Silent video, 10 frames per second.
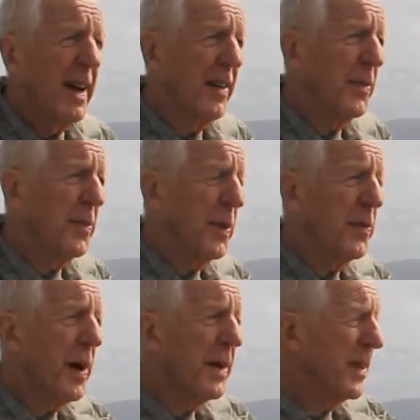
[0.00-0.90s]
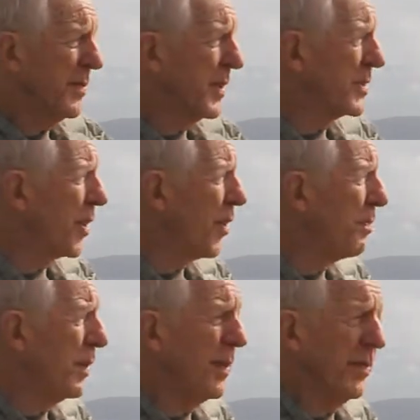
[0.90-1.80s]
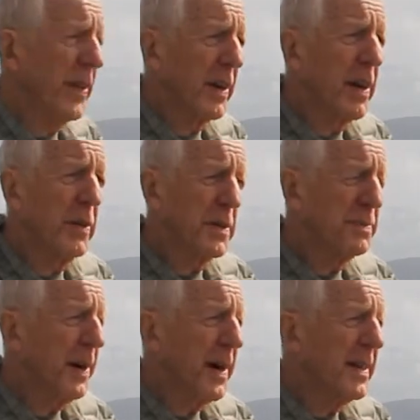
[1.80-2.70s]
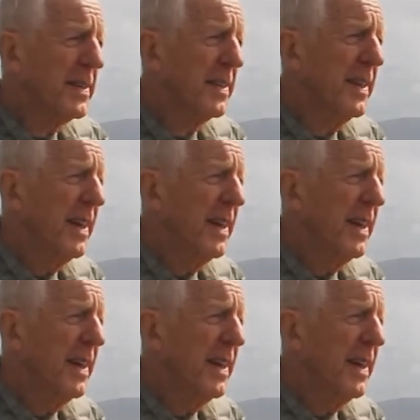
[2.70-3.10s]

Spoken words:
and we're right at the top of the Goat's Pass.